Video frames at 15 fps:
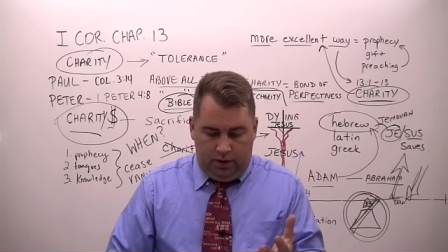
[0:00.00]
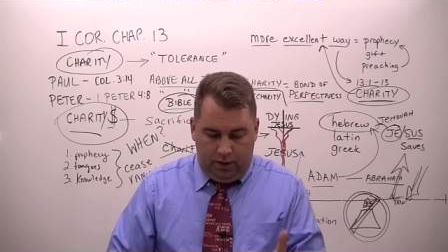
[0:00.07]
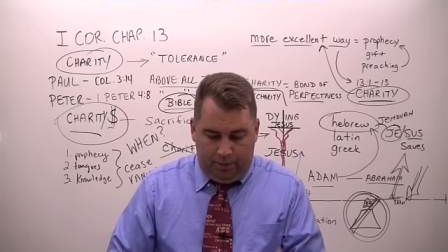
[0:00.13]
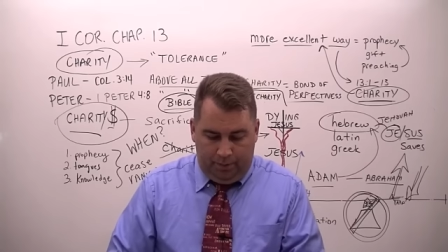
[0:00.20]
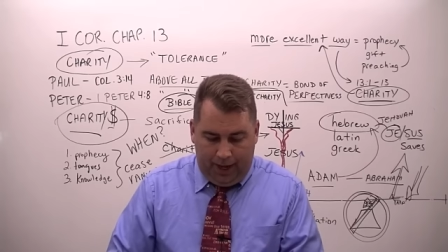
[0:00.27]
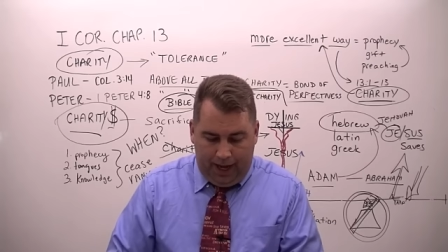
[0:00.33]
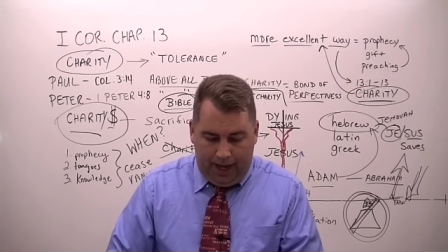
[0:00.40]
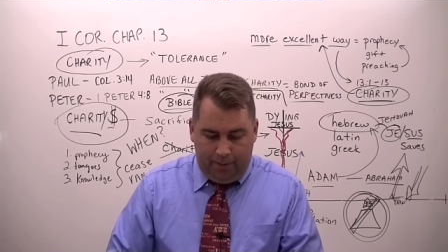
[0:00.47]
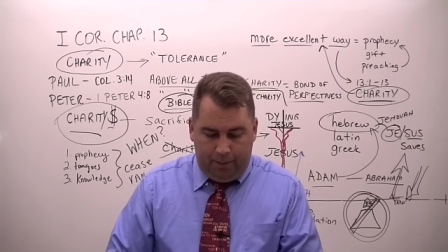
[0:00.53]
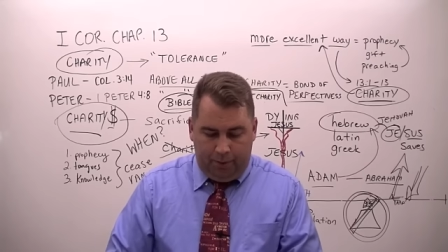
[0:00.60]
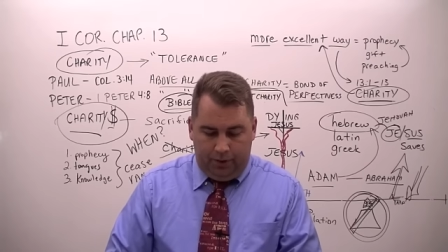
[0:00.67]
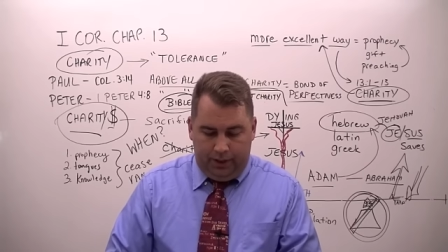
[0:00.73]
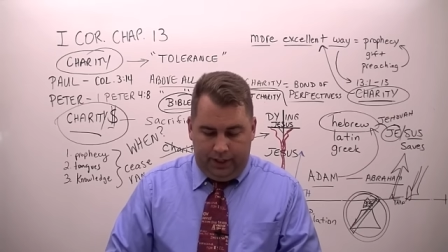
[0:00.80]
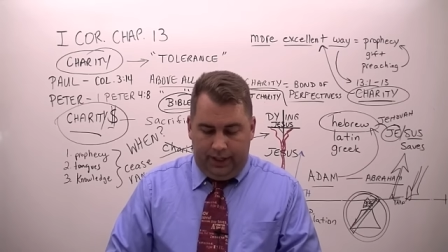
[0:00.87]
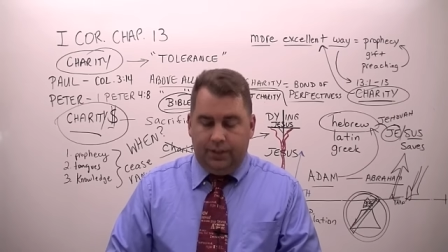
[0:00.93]
The
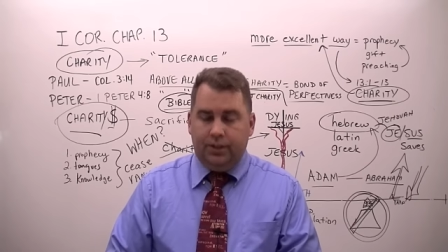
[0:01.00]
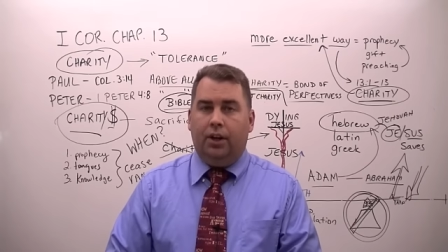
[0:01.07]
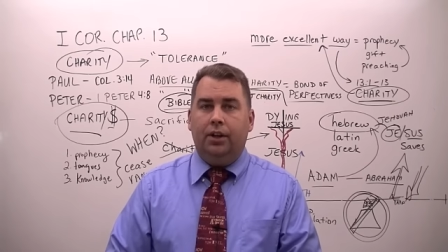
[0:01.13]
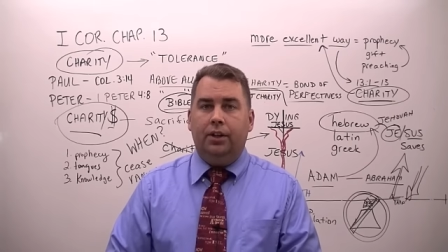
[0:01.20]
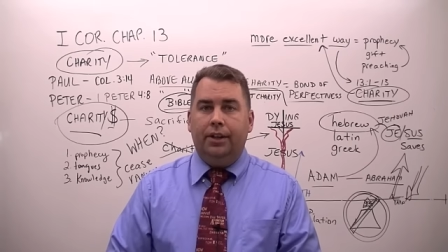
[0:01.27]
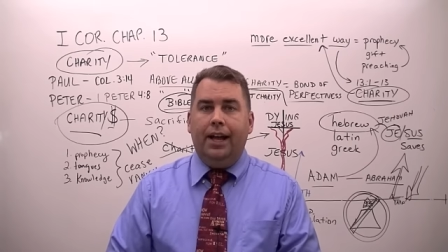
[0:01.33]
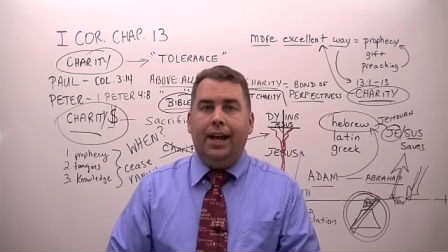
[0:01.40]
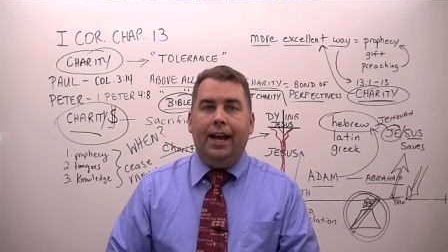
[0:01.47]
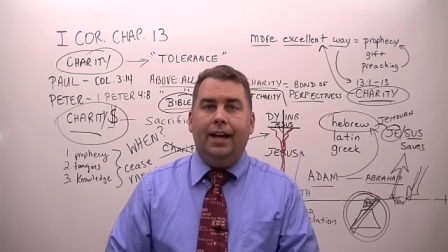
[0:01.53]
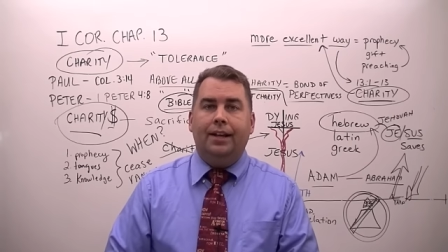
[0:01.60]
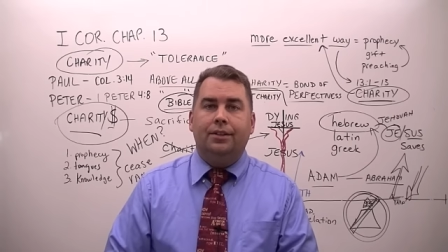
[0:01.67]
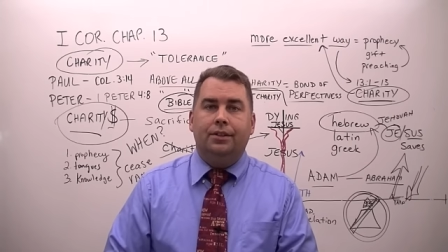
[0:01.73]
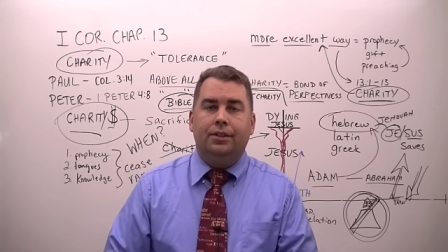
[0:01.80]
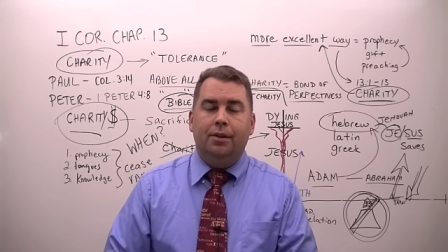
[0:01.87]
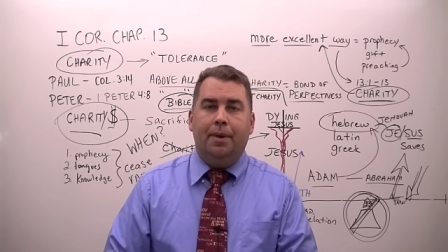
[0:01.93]
Bible is our
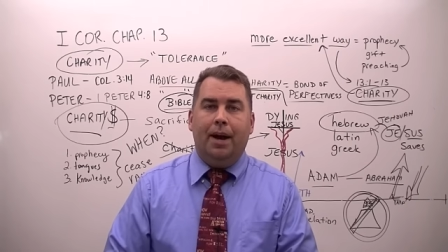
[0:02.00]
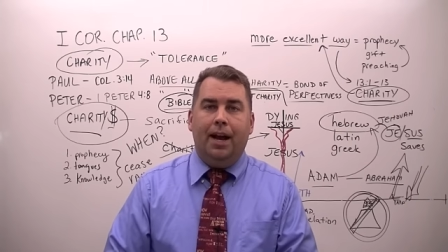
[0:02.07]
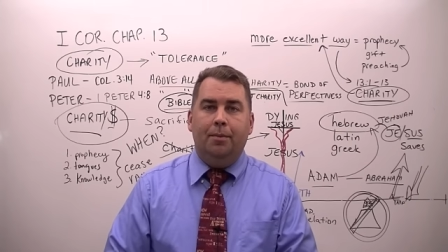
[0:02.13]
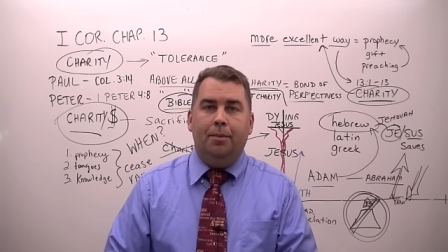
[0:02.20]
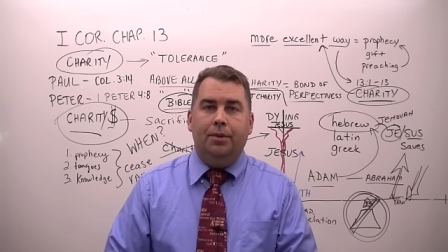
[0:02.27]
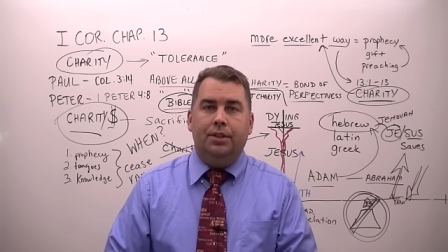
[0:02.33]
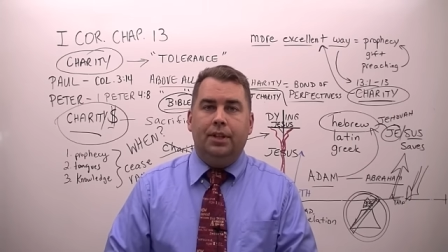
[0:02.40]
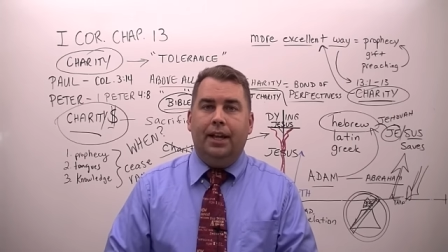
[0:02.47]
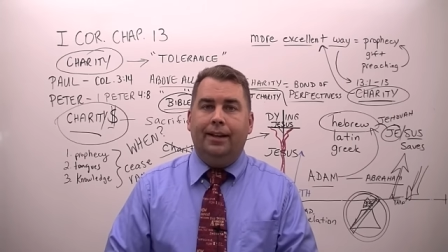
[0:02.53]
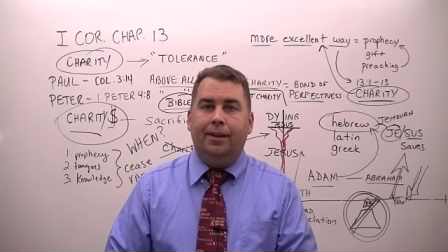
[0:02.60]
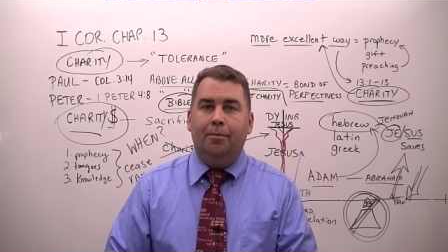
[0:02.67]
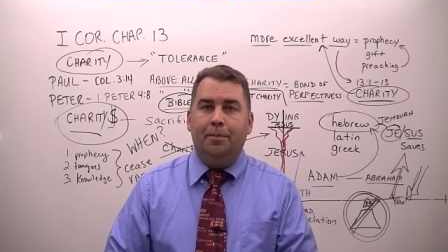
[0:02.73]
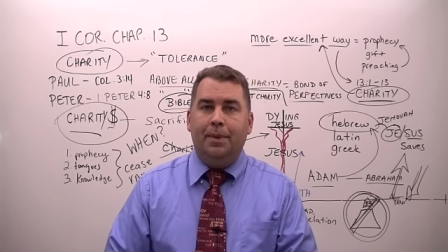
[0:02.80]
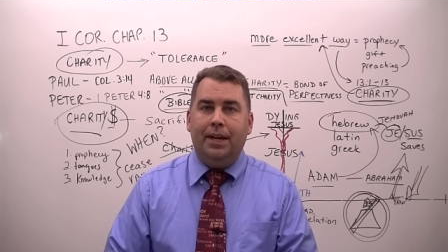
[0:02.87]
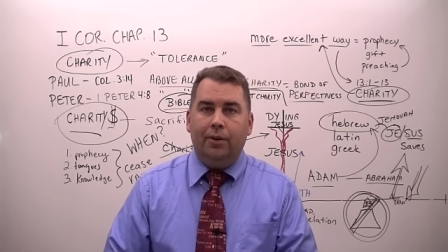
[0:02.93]
glass. The Bible is like
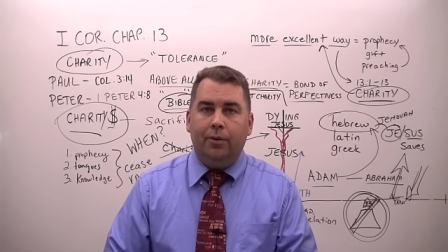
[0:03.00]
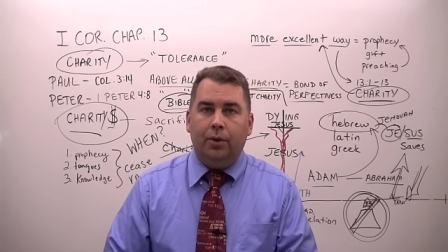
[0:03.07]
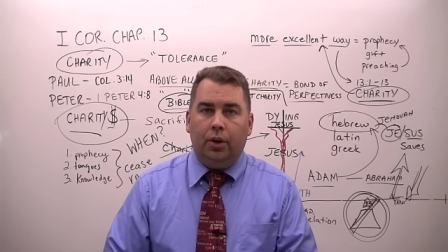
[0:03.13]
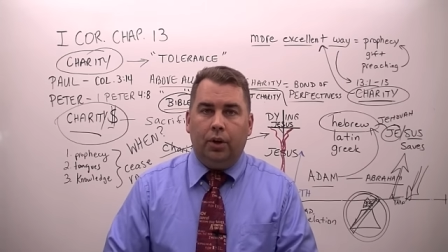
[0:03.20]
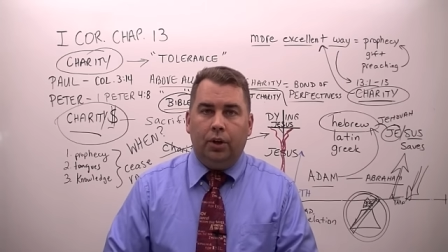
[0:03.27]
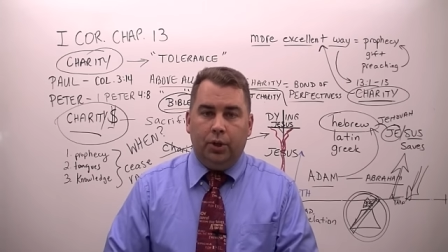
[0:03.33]
a mirror.